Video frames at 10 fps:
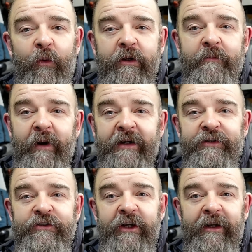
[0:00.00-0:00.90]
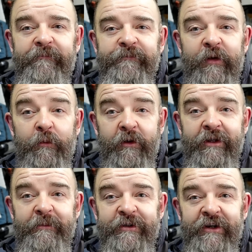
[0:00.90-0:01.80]
welcome back to the channel. Hope you're all
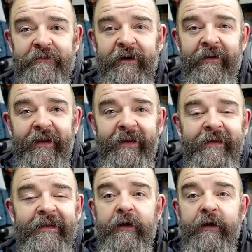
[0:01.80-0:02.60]
keeping safe out there.